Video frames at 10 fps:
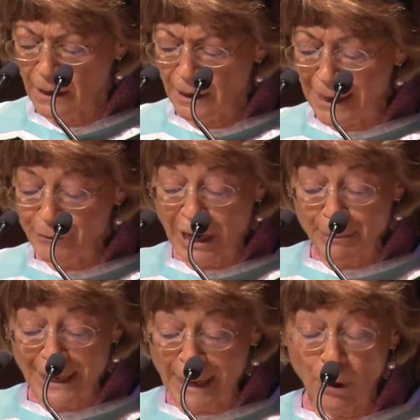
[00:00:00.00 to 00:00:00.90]
After I
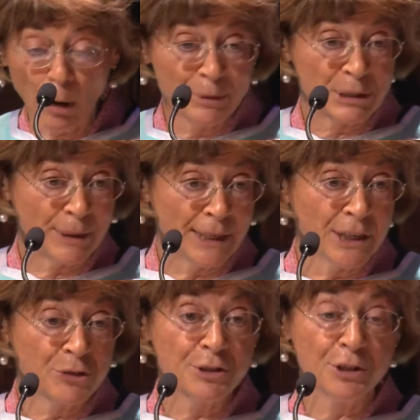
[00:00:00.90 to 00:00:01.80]
became Ombudsman, he
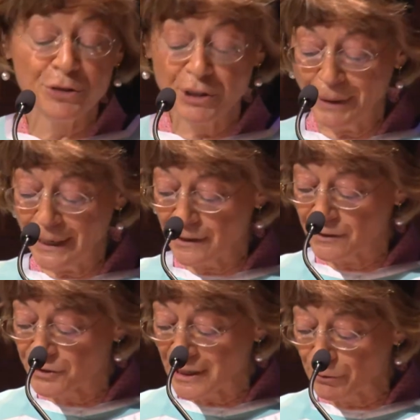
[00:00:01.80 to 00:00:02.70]
introduced me at
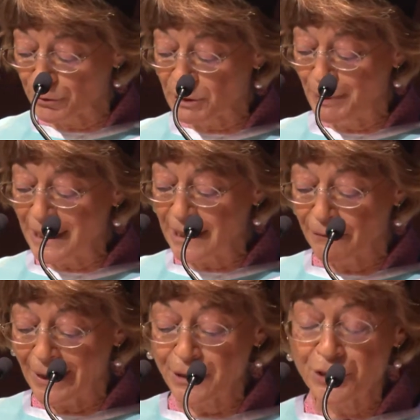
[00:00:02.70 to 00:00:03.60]
several speaking
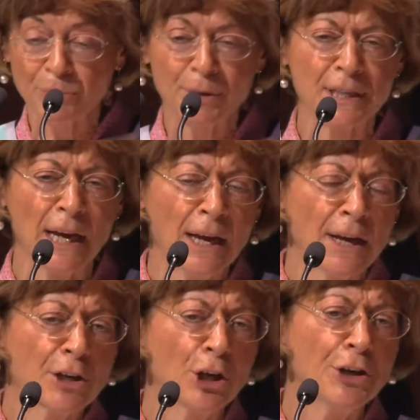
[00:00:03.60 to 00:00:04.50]
events and was
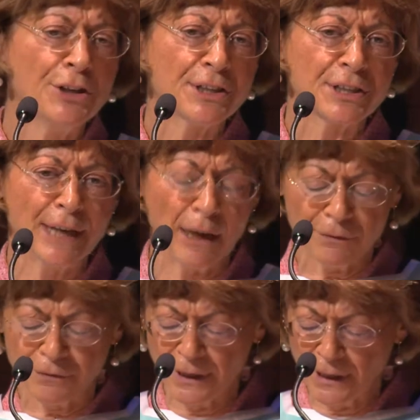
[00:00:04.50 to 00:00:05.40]
courteous
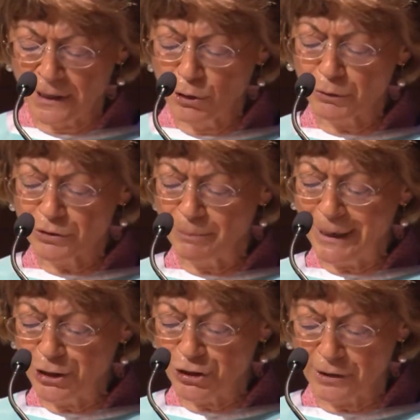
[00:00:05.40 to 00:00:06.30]
enough not to
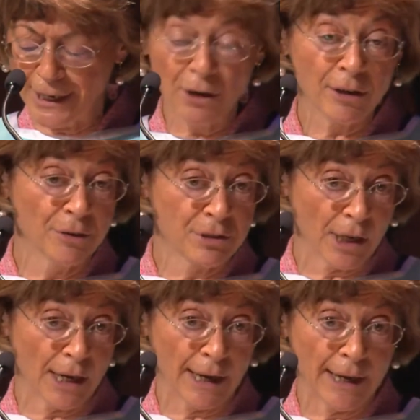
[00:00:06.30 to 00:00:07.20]
mention how close I
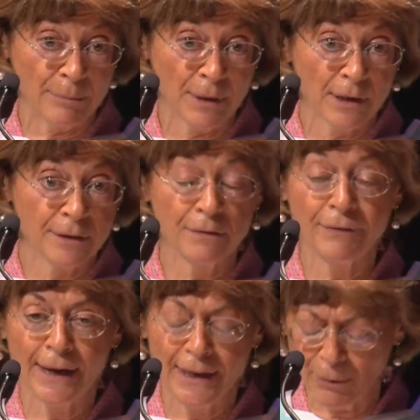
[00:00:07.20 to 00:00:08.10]
came to
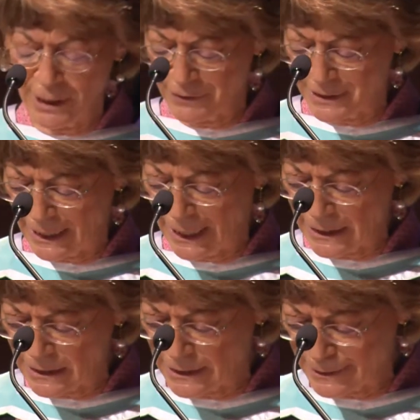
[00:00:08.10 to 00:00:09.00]
failing one of his
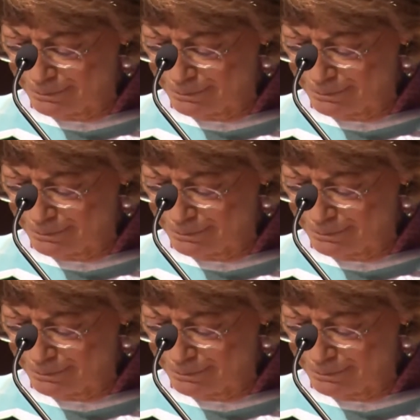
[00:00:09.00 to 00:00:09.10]
classes.